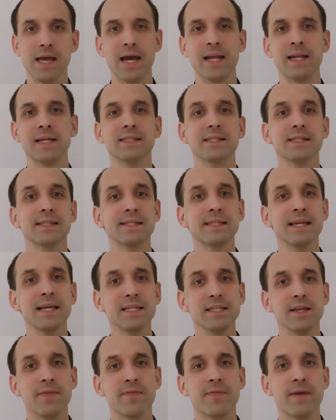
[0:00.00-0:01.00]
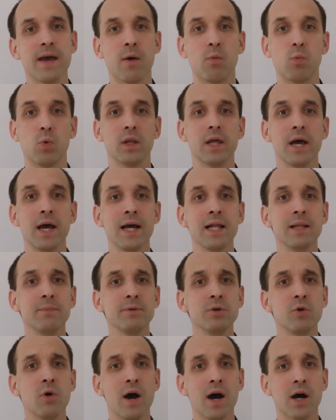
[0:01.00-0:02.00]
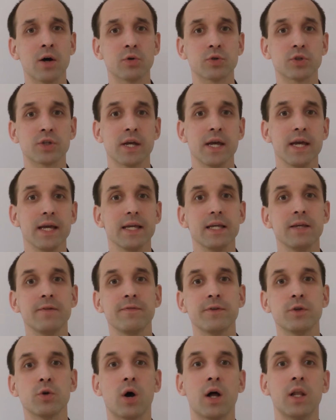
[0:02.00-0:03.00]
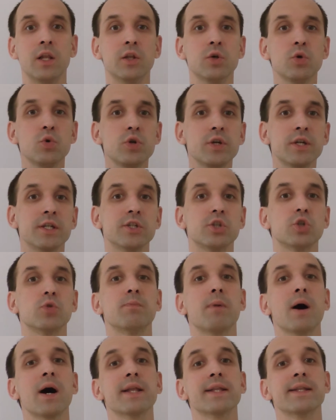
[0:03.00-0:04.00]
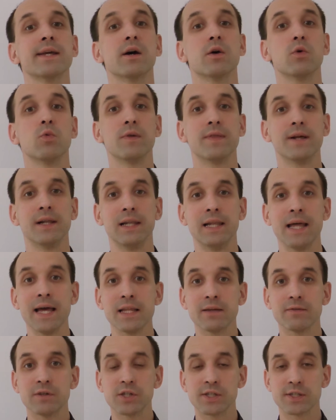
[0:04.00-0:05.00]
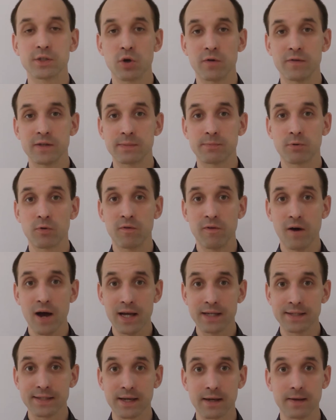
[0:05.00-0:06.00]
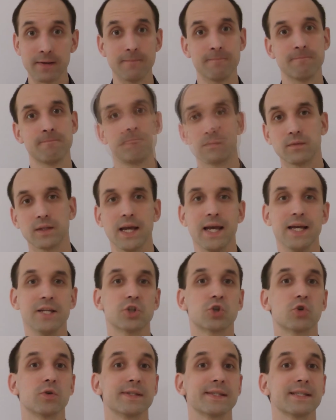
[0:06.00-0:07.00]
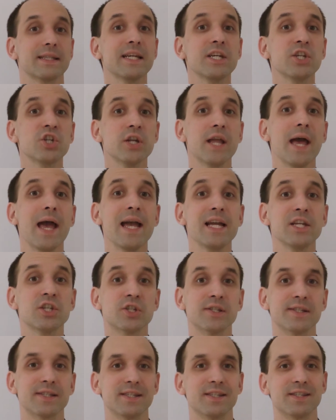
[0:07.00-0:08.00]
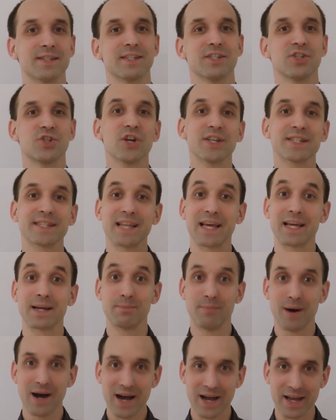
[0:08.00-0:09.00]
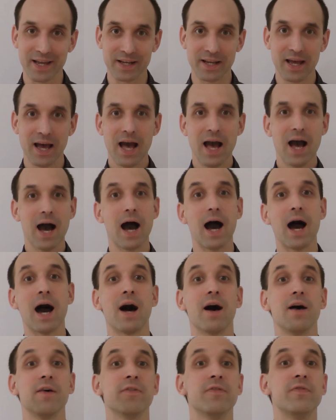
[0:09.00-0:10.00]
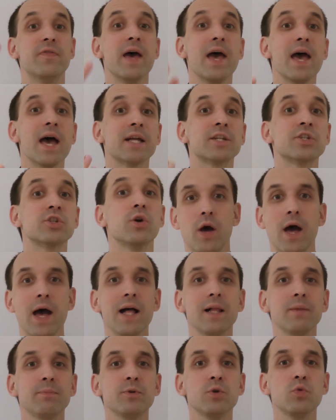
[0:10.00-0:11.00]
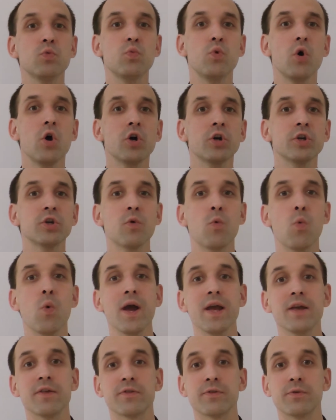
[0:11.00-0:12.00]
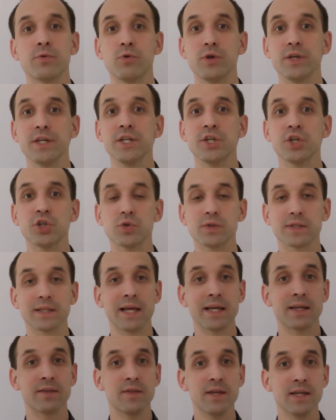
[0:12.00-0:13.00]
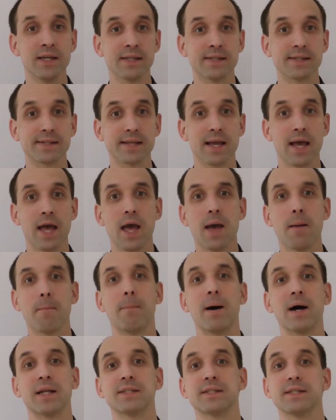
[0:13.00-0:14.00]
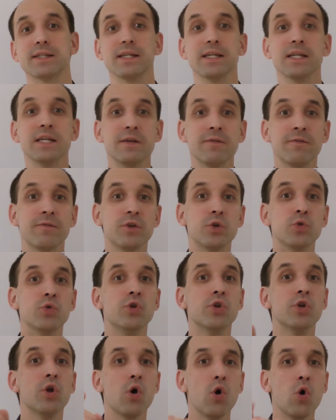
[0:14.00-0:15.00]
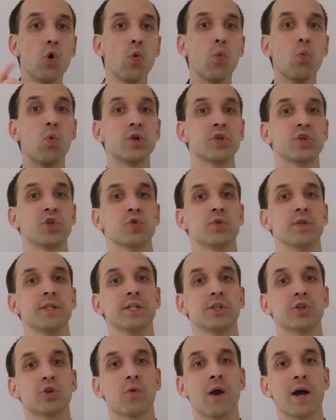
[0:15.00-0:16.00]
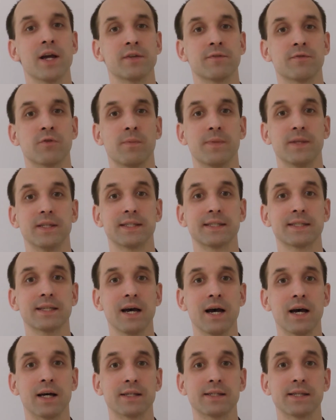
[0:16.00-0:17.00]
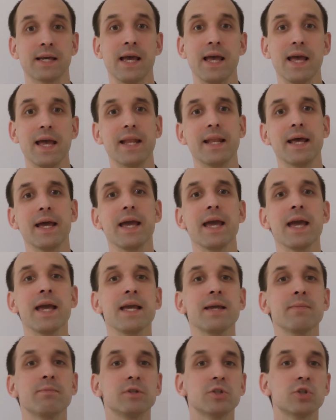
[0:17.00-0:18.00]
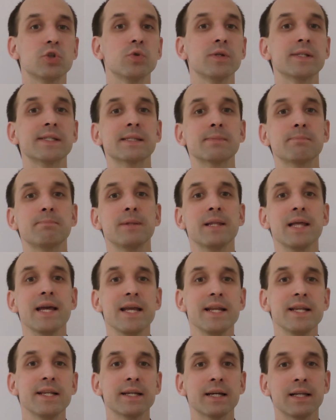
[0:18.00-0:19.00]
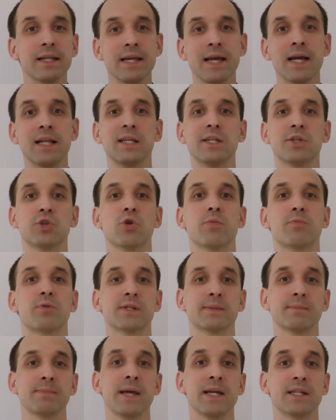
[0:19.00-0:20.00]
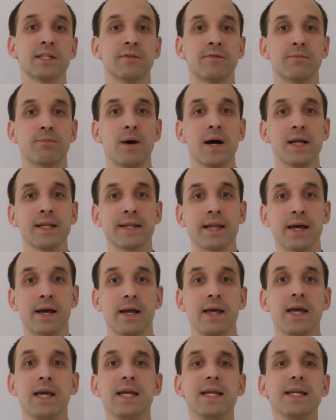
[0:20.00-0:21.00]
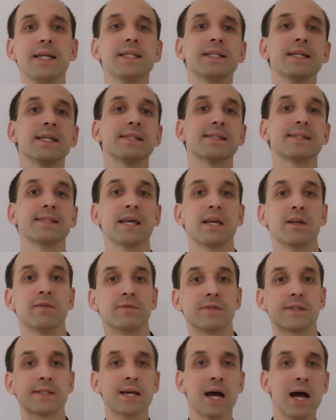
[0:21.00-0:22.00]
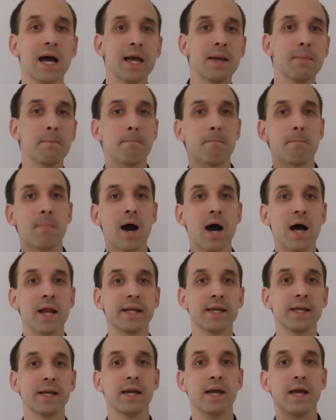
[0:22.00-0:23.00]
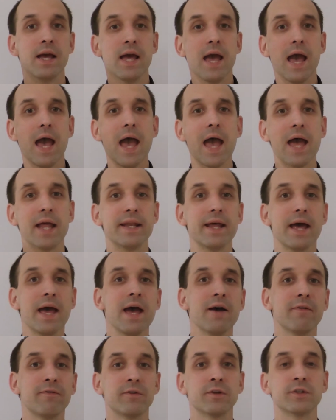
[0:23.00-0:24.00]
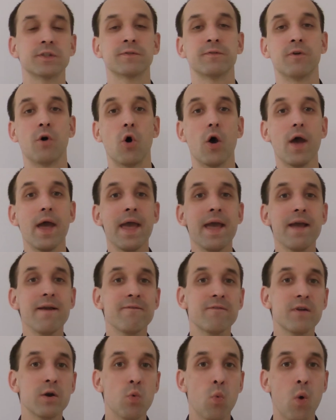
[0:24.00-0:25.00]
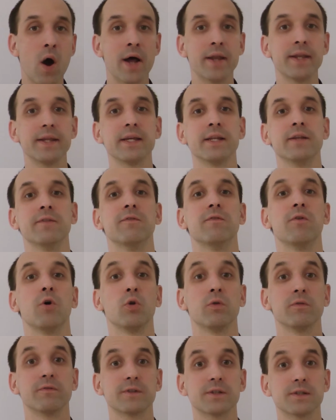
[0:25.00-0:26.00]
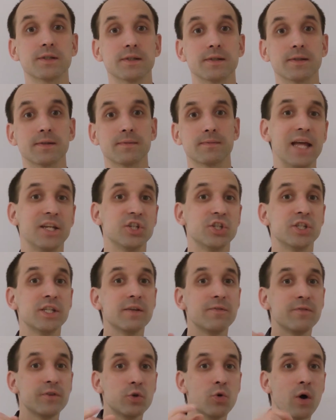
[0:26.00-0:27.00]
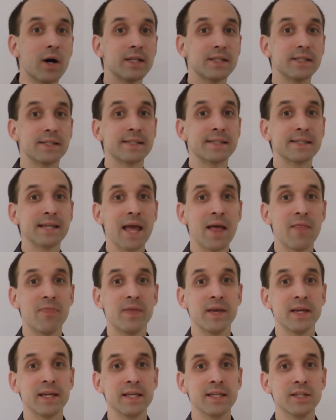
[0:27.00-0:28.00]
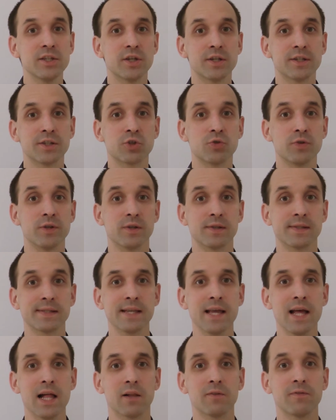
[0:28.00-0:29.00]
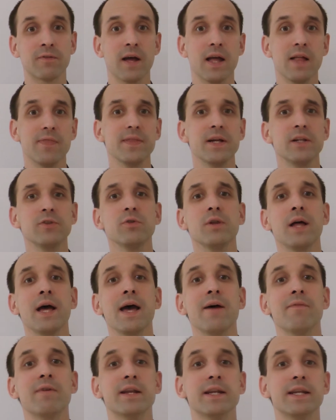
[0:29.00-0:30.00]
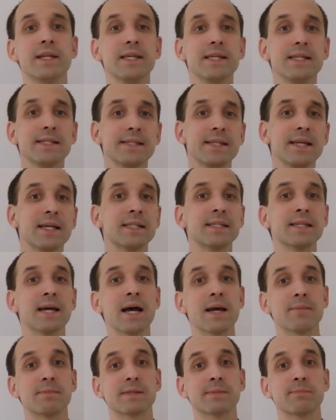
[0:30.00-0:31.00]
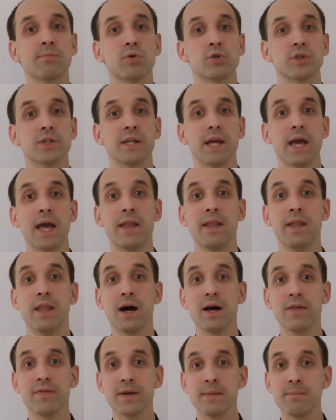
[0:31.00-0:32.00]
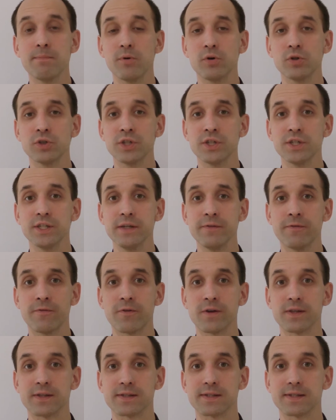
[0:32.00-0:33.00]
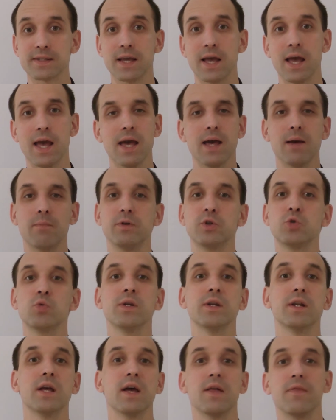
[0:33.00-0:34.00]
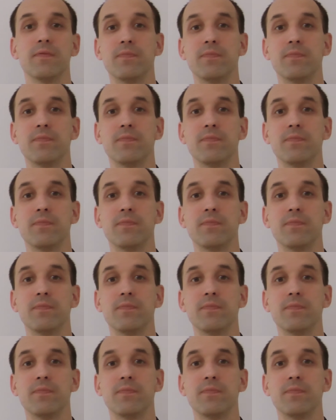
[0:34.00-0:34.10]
and understanding them will help you out if you are looking to partner with a language service provider. Translation agencies, just like mine, are there to help you work your way through issues like these, but if you know what you need right from the start and are able to explain it clearly to a prospective partner, it can save time, money and effort for everyone involved. And if you understand the industry yourself, then you'll have an easier time spotting another important difference between